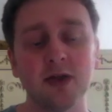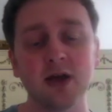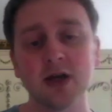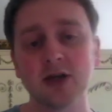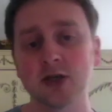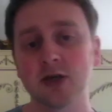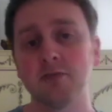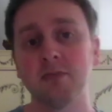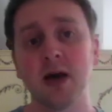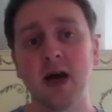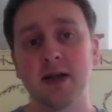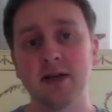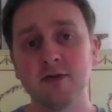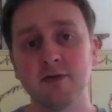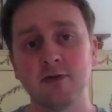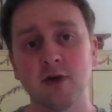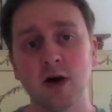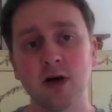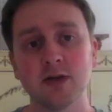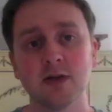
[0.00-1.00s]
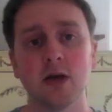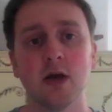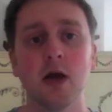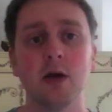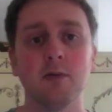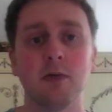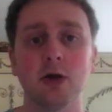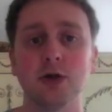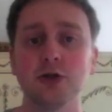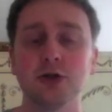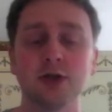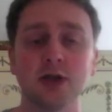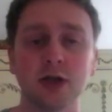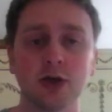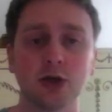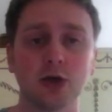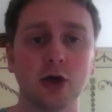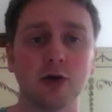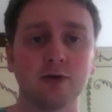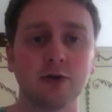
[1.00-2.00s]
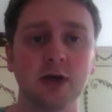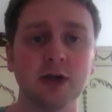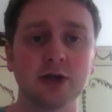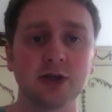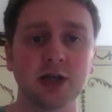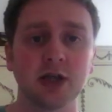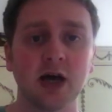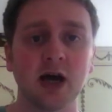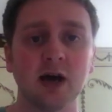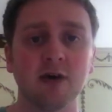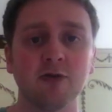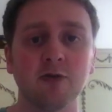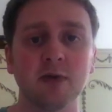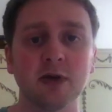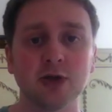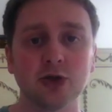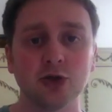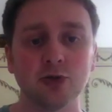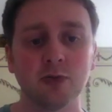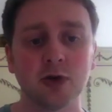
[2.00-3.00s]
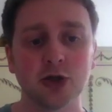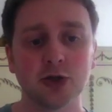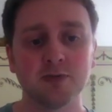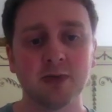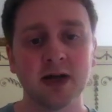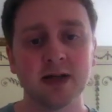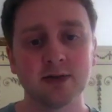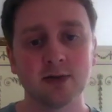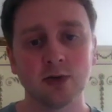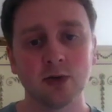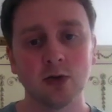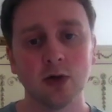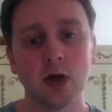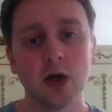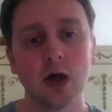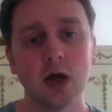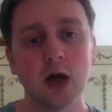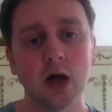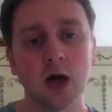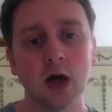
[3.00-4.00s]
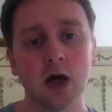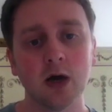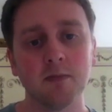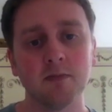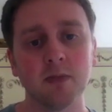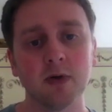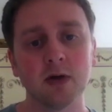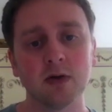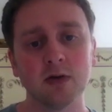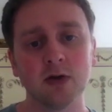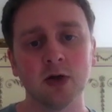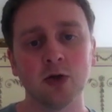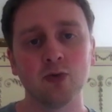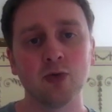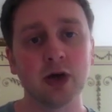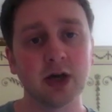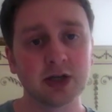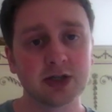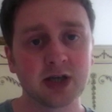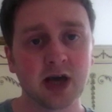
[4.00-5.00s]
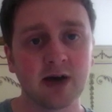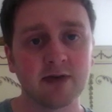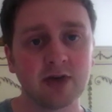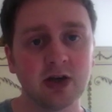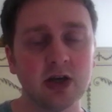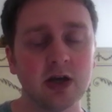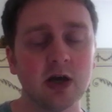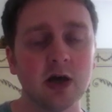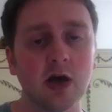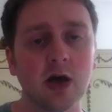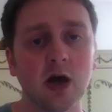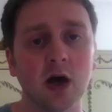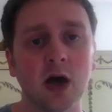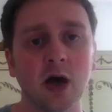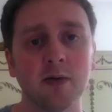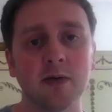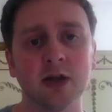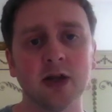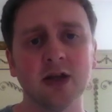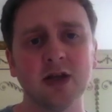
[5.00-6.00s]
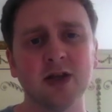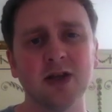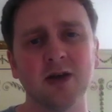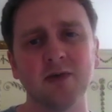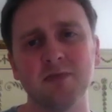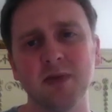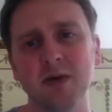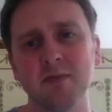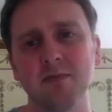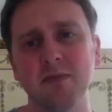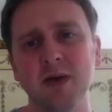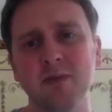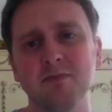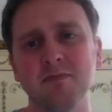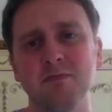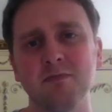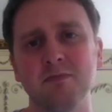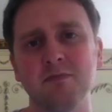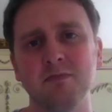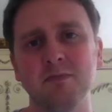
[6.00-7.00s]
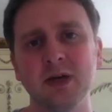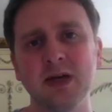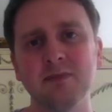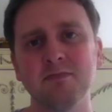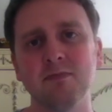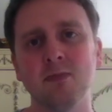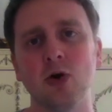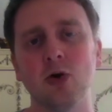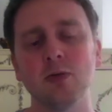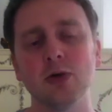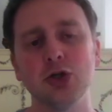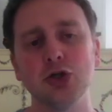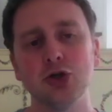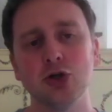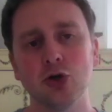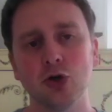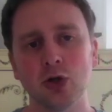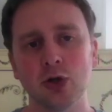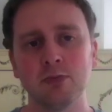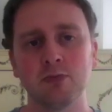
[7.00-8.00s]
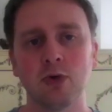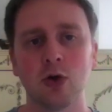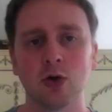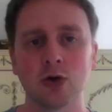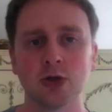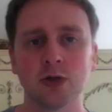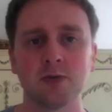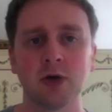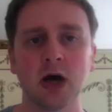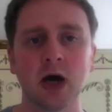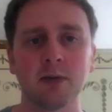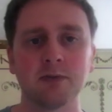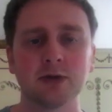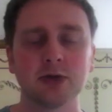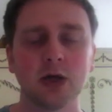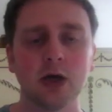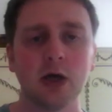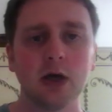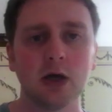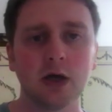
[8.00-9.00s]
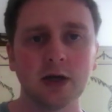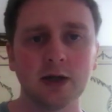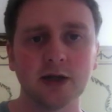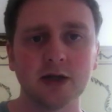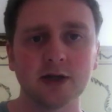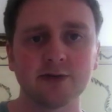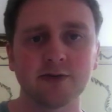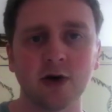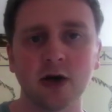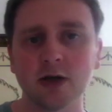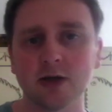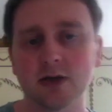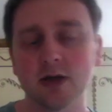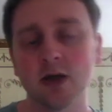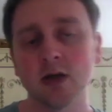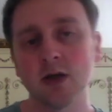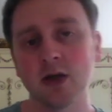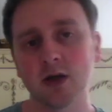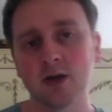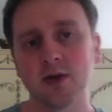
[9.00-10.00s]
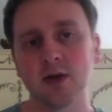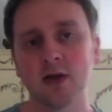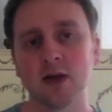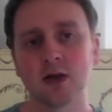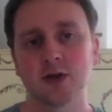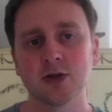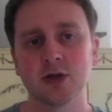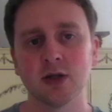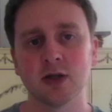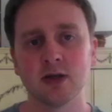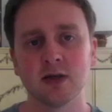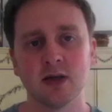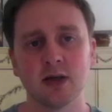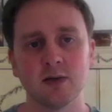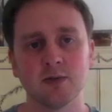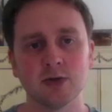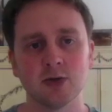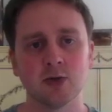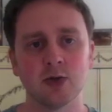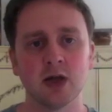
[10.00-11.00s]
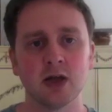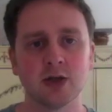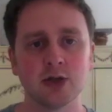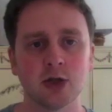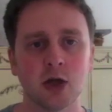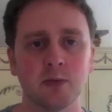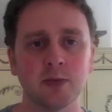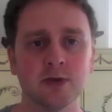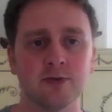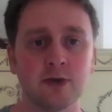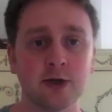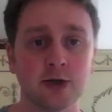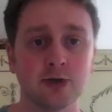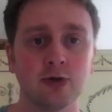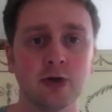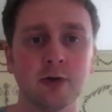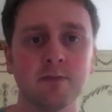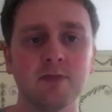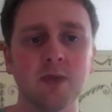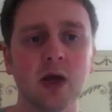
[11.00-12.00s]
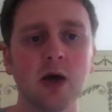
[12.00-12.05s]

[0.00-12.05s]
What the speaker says: think it's a competitive fight, but I just think Golovkin's going to have a bit too much mental, ring savvy, and a bit more mature than Proksa perhaps in this fight, and I think that's going to take him to a late stoppage victory.